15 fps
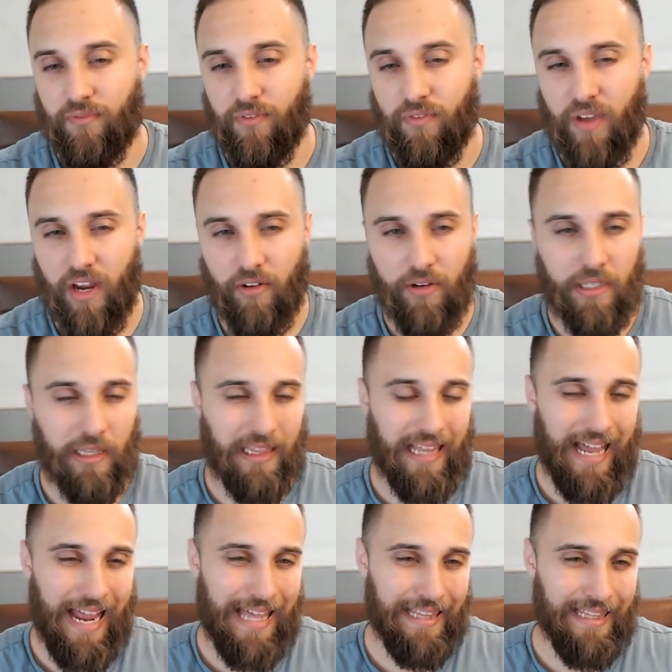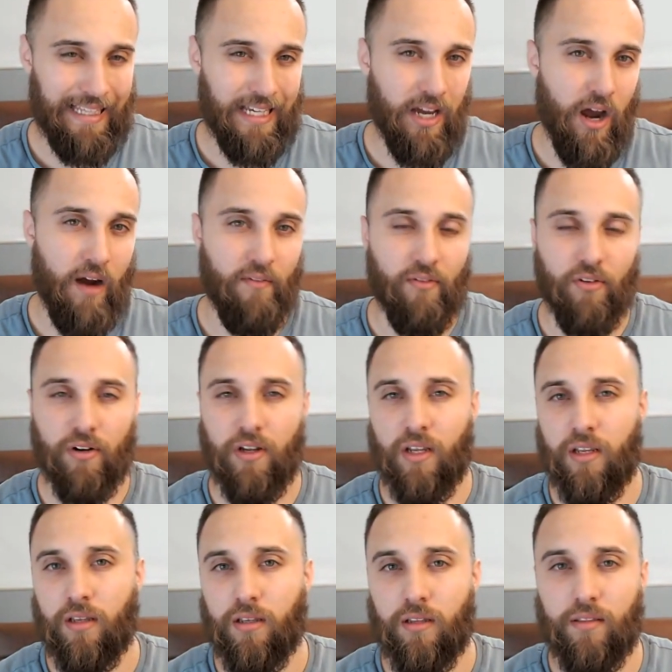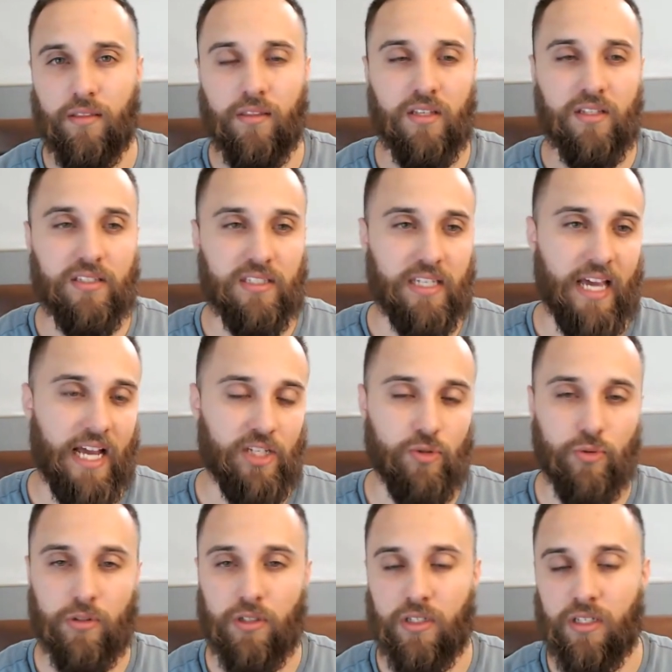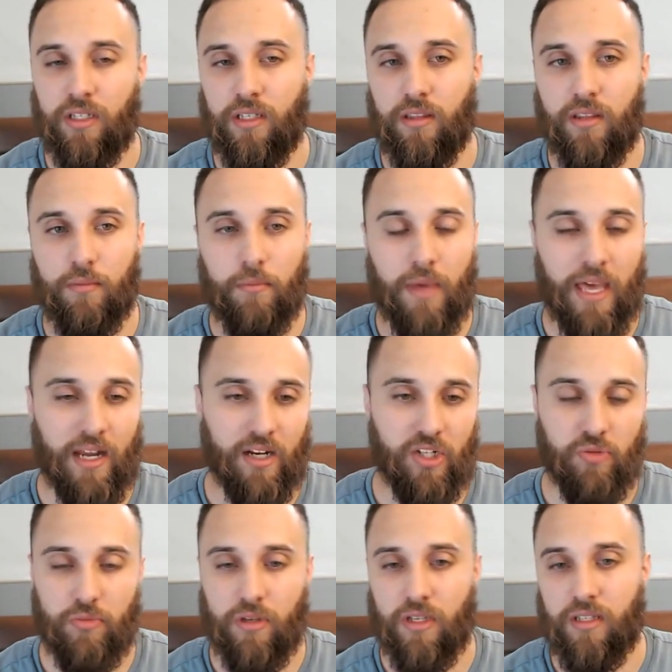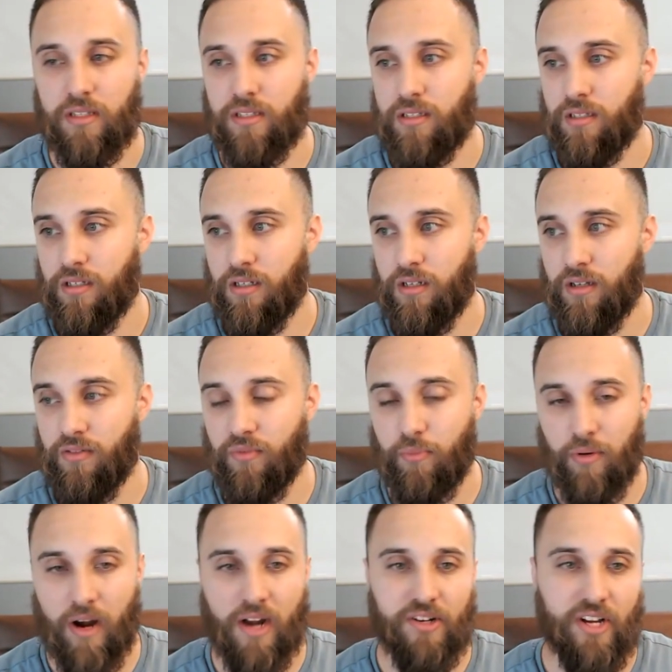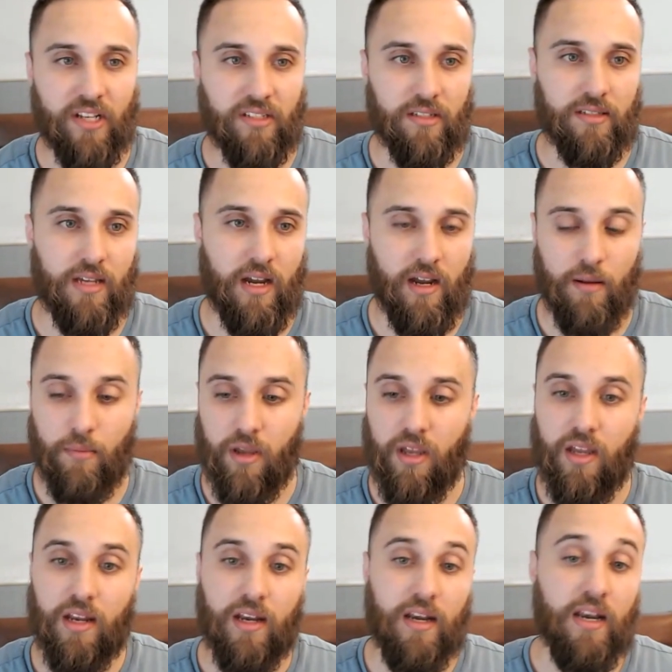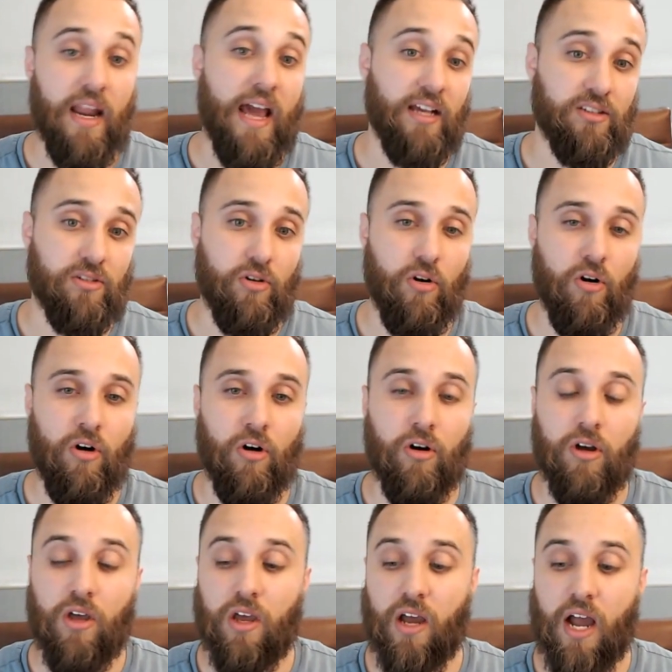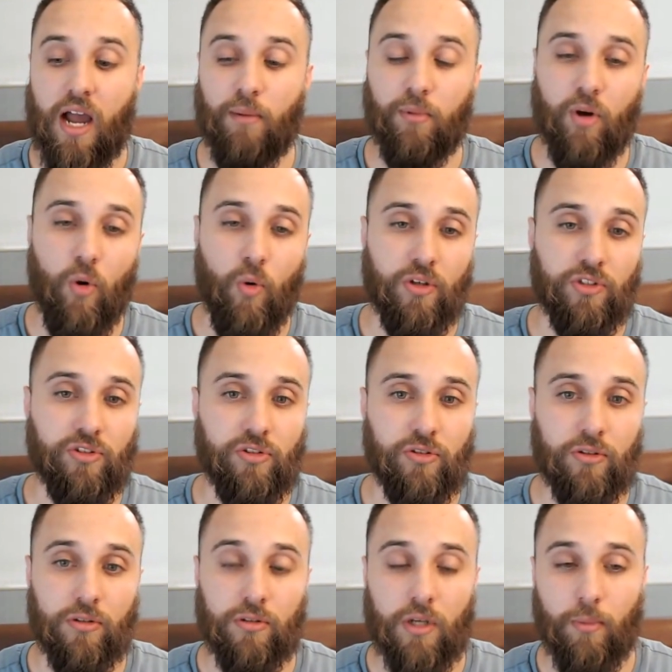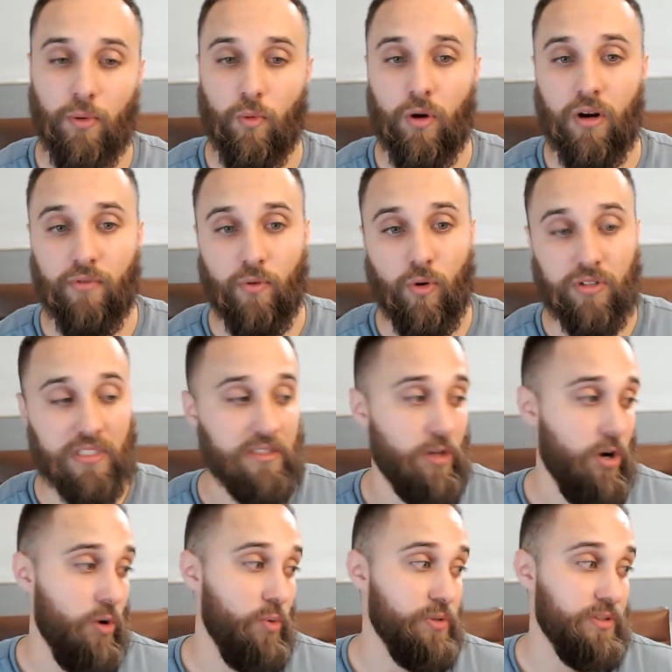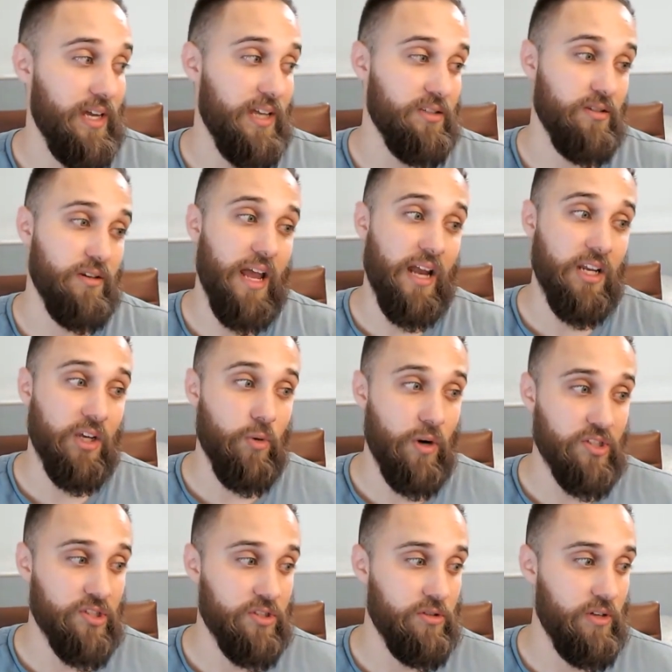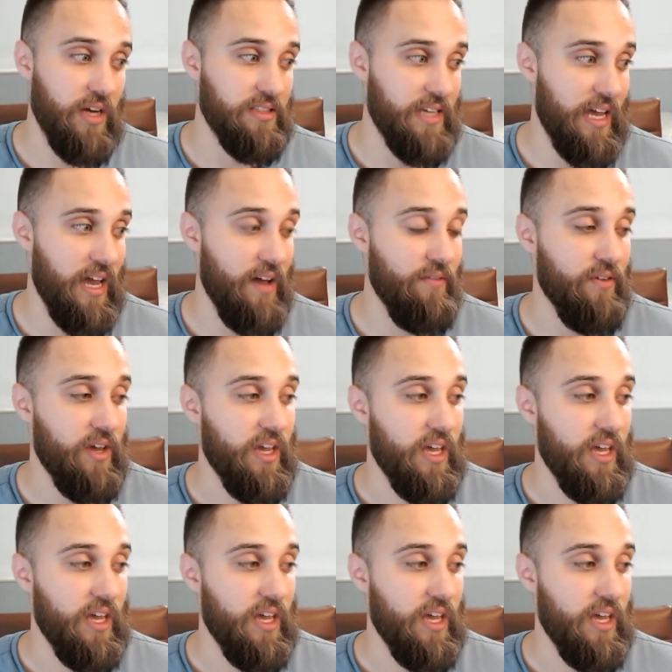very lightly covering the scheduling, the management of projects and time. Next call, I'm going to, number one, of course, as always, answer any questions you guys have.